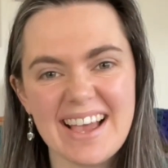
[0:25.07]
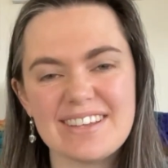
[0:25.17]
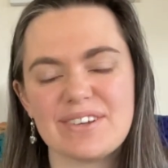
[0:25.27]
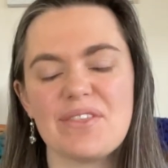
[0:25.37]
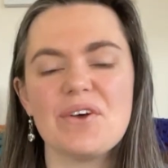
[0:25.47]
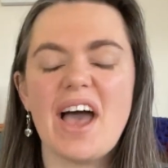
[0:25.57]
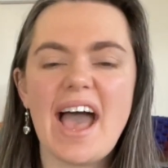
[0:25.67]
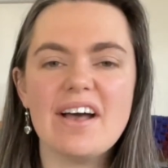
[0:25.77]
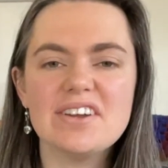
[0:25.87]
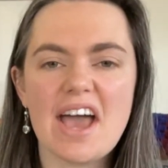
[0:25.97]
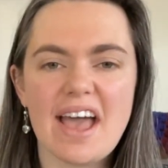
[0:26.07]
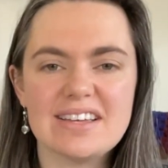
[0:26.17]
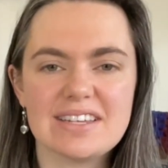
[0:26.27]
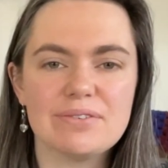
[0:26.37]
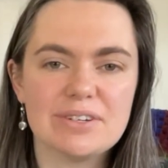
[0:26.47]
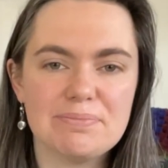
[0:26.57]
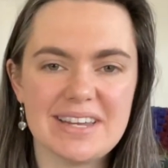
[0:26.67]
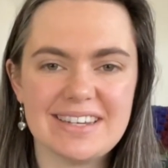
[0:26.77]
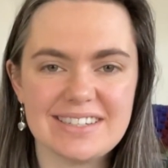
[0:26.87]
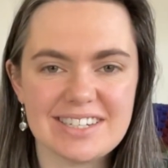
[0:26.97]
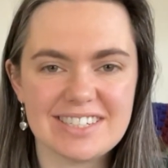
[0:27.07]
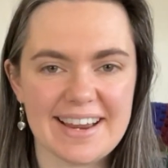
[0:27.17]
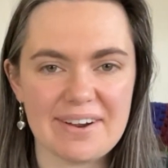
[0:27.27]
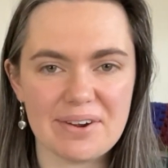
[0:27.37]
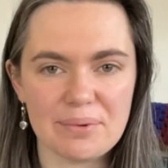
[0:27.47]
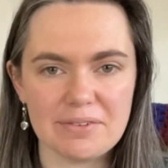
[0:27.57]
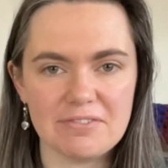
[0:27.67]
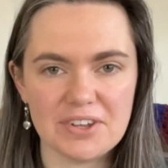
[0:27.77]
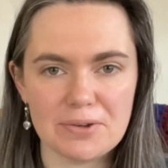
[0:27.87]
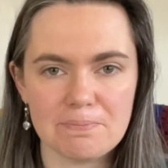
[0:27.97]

So I thought how nice it would be to share it with you.